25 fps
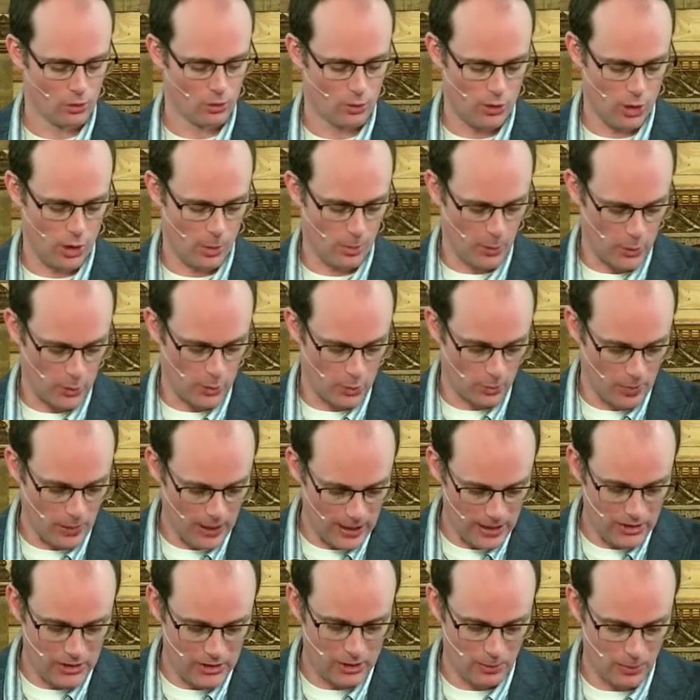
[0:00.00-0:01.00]
Or as the Apostle
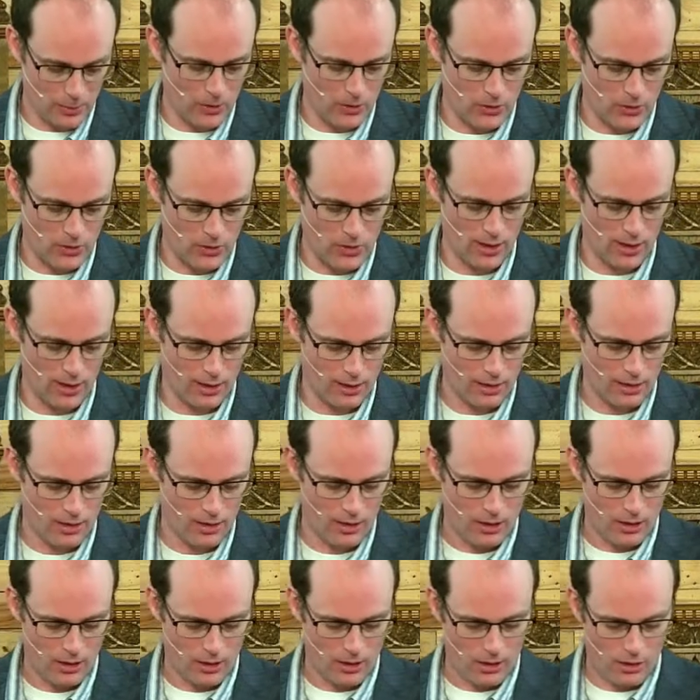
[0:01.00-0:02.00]
Peter puts it,
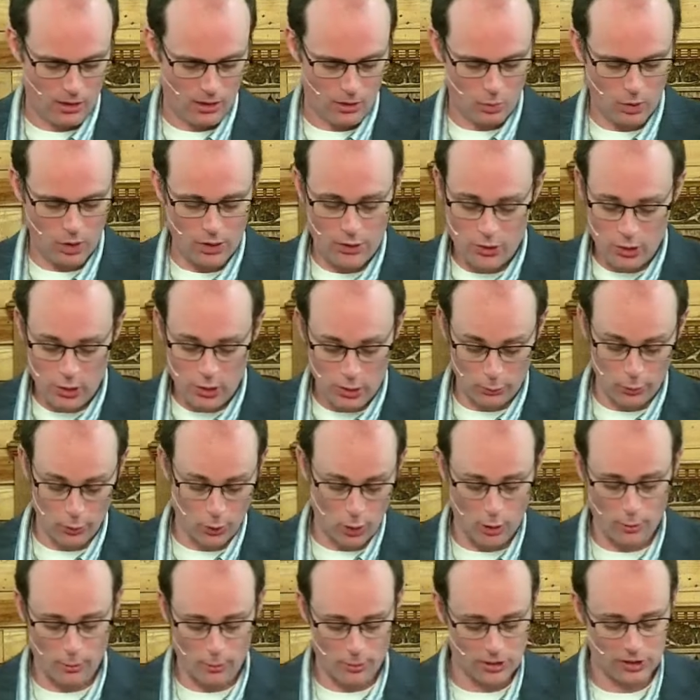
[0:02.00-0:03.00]
once you have
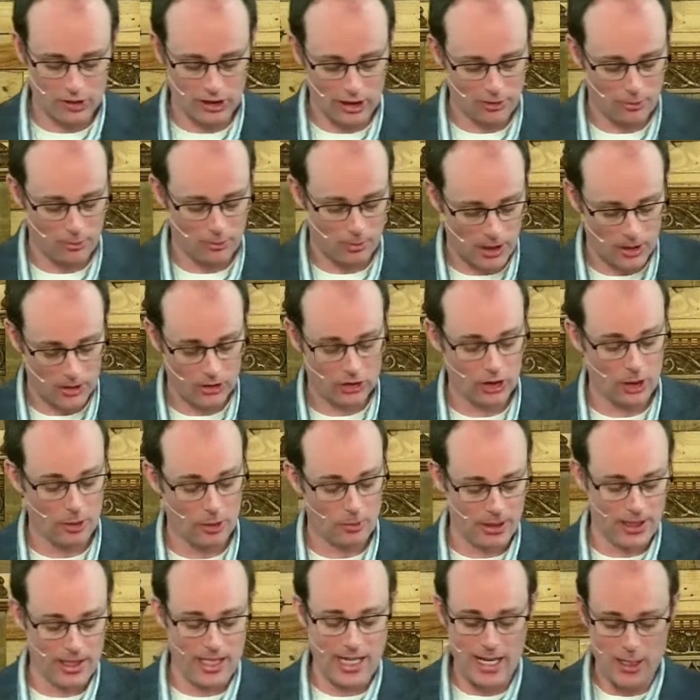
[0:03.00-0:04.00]
not received mercy,
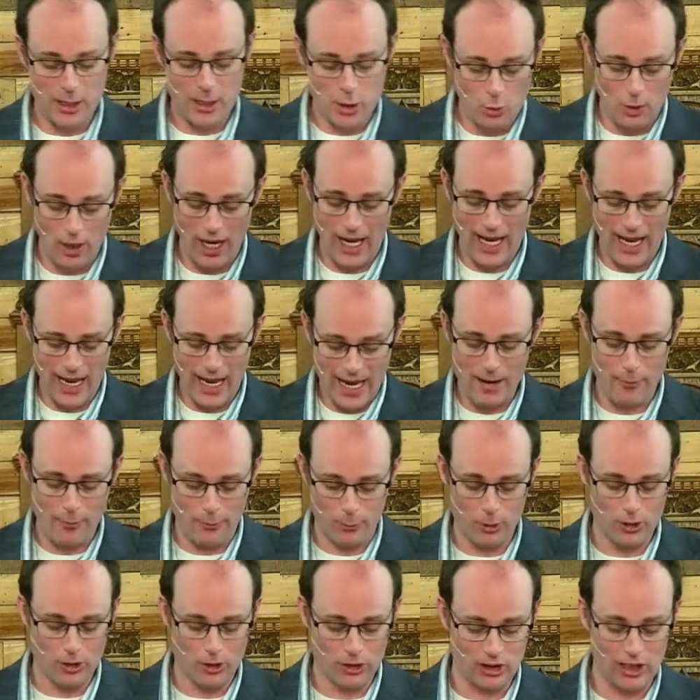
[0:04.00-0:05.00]
but now you
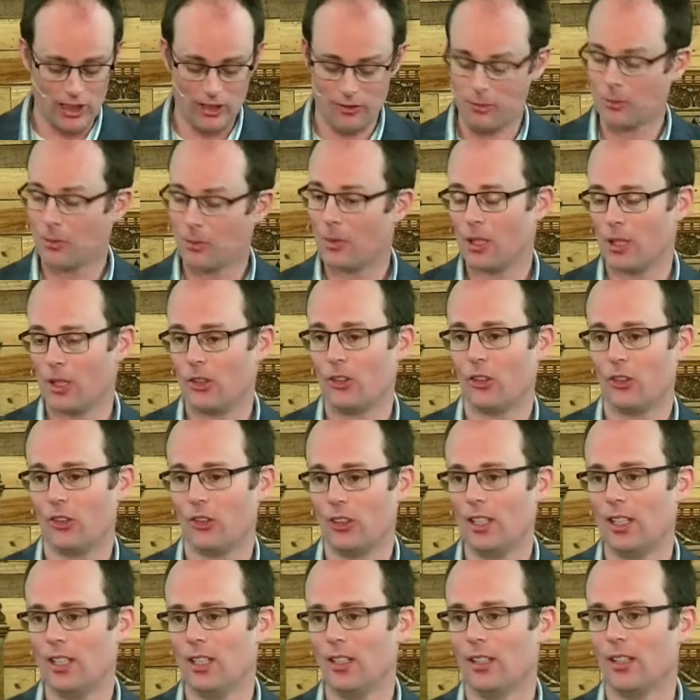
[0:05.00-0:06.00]
have received
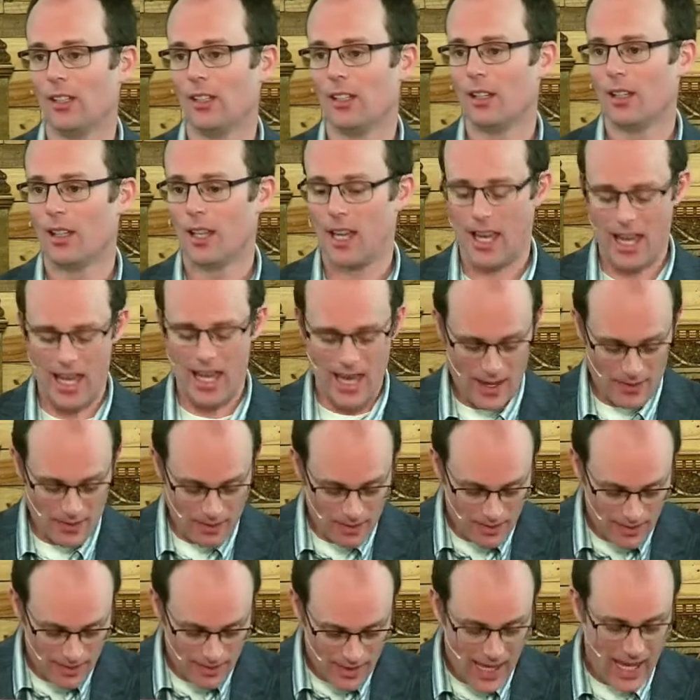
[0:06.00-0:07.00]
mercy,
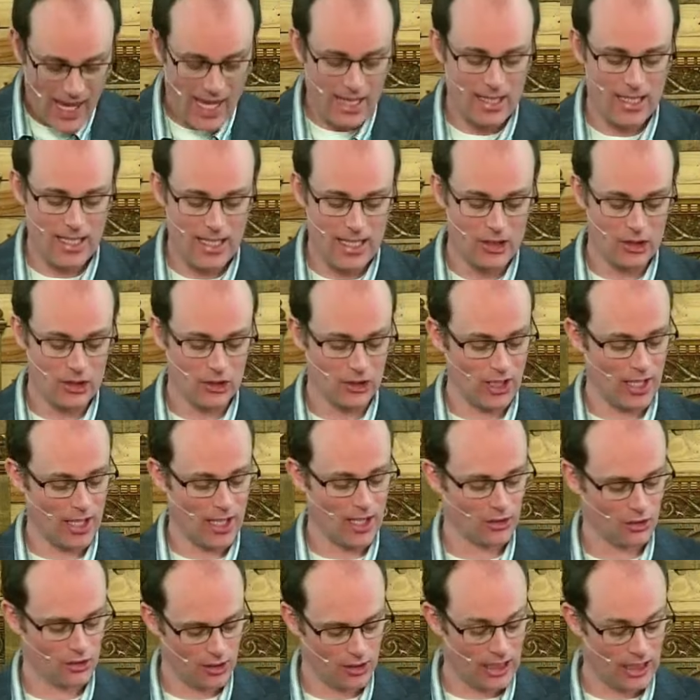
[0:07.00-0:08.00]
and then he
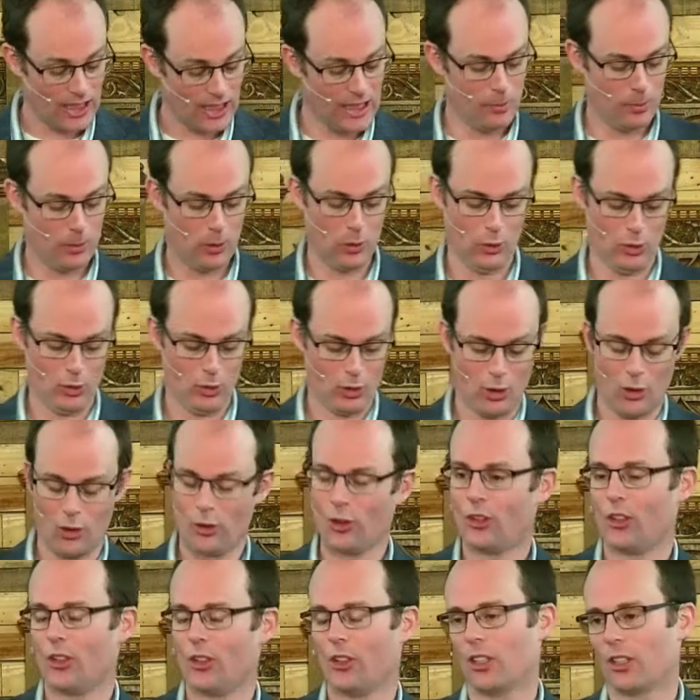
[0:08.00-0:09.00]
says, Keep your
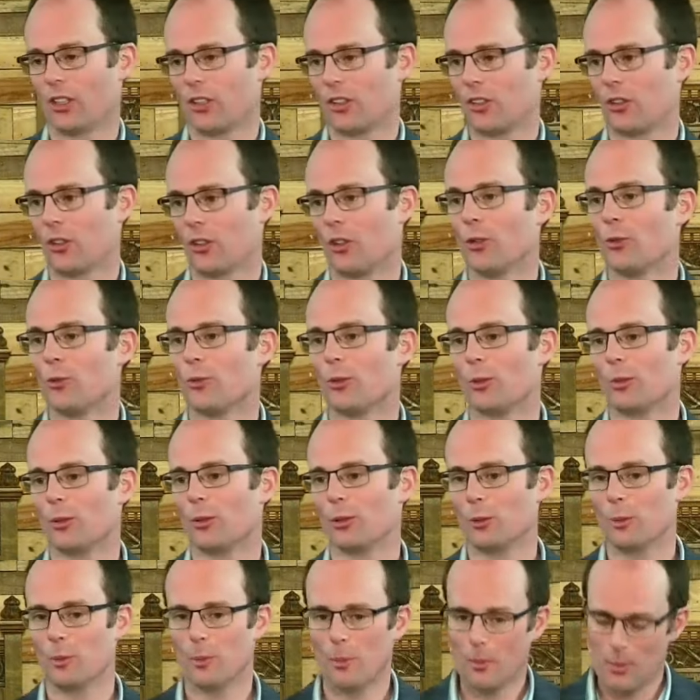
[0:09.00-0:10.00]
conduct
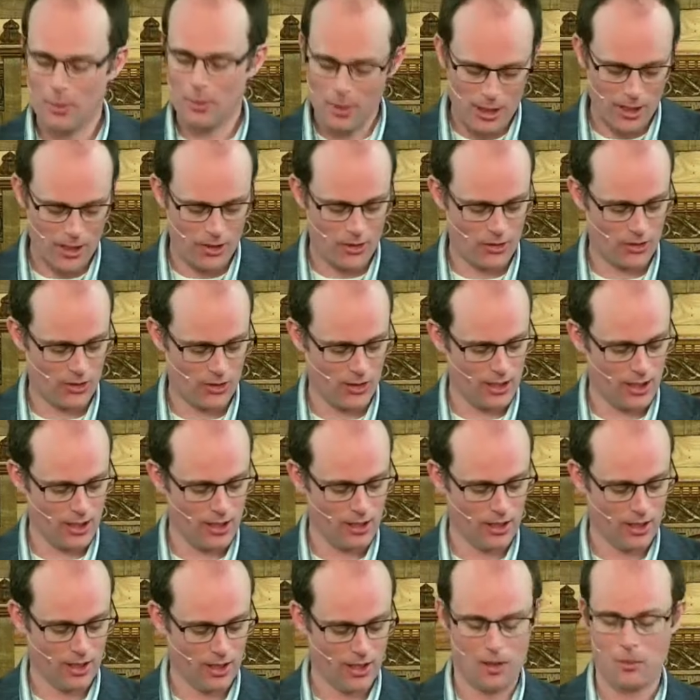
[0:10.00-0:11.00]
honorable.
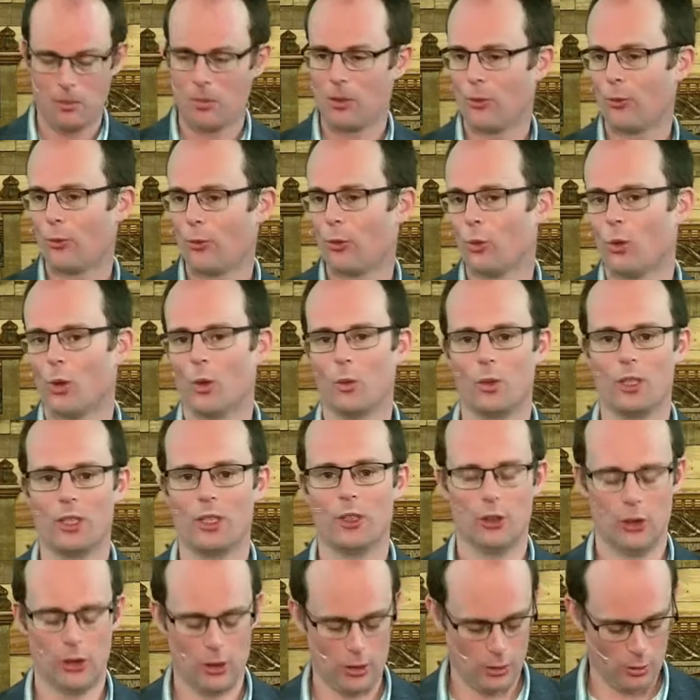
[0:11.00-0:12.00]
Mercy before what we
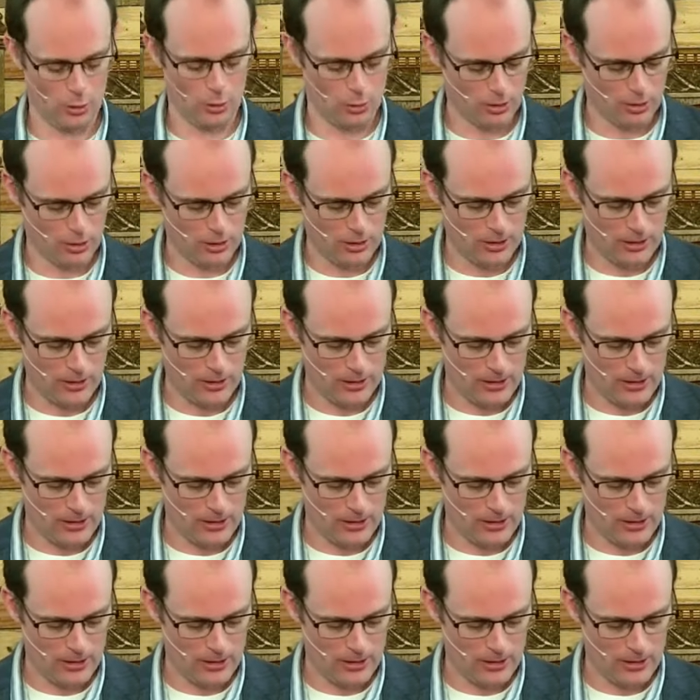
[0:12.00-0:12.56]
do.